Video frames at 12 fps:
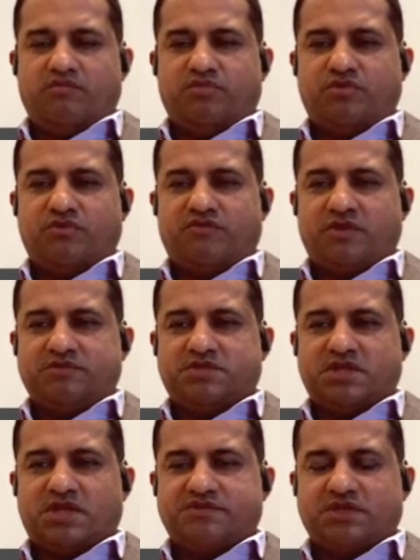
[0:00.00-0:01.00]
improve
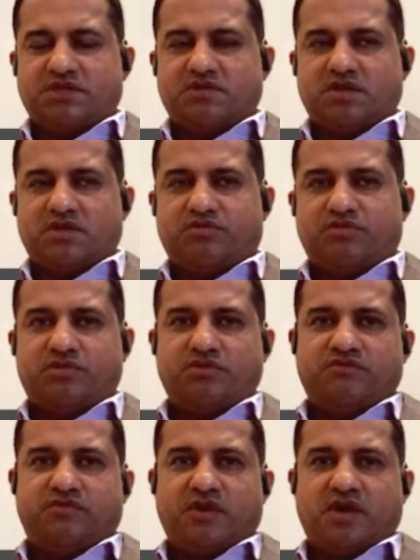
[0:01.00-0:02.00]
themselves and
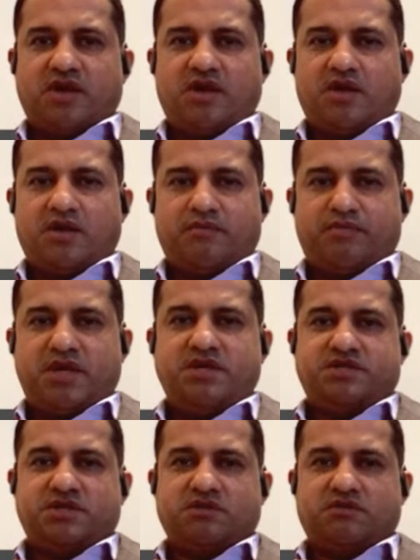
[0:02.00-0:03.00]
improve
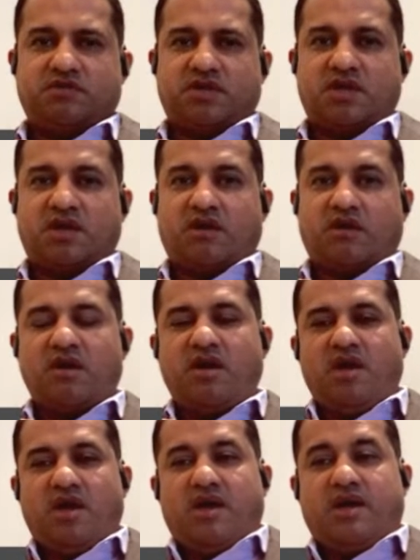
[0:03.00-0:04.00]
patient care.
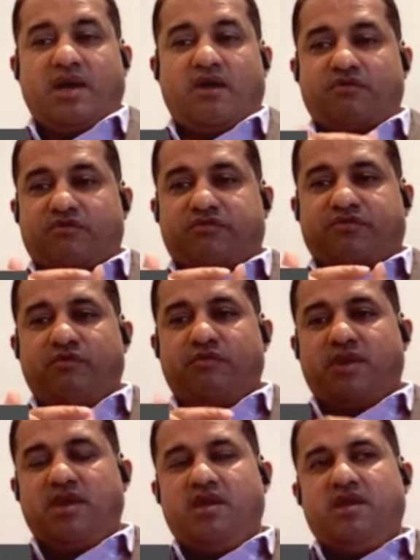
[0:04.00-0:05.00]
Now, for
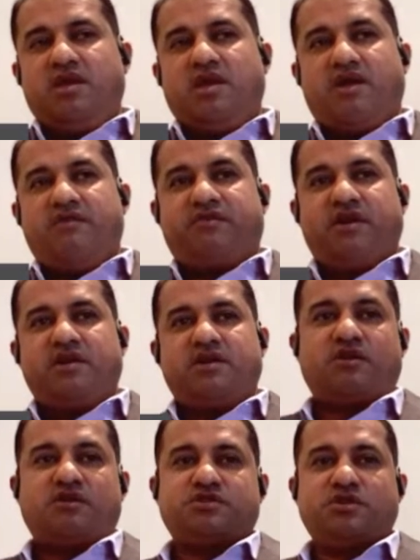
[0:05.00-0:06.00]
me, I
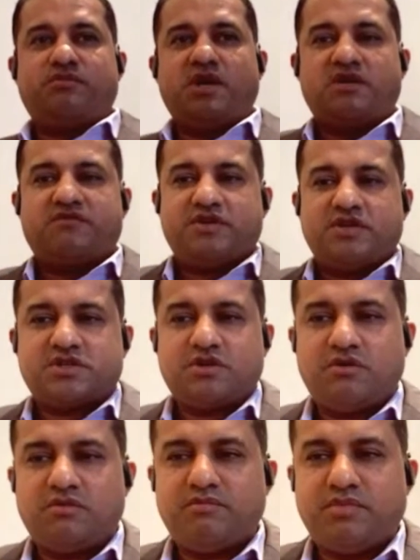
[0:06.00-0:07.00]
find it also
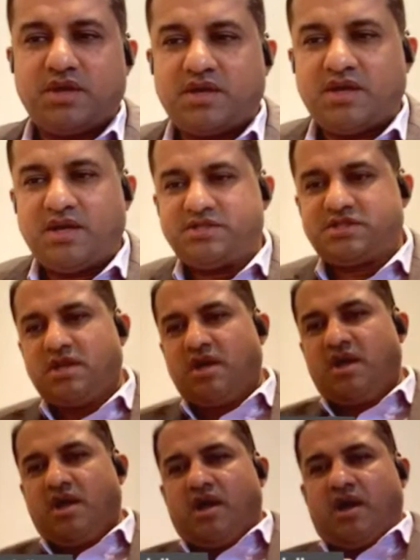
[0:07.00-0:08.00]
beneficial because
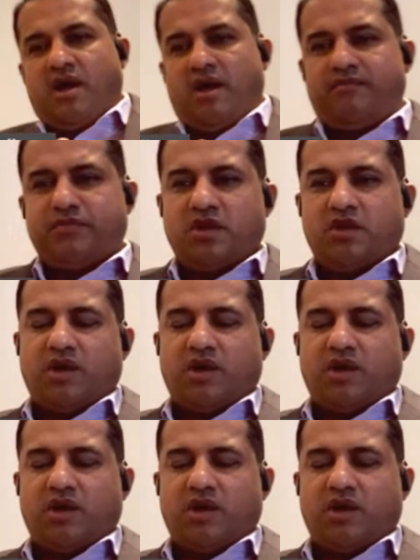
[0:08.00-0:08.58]
I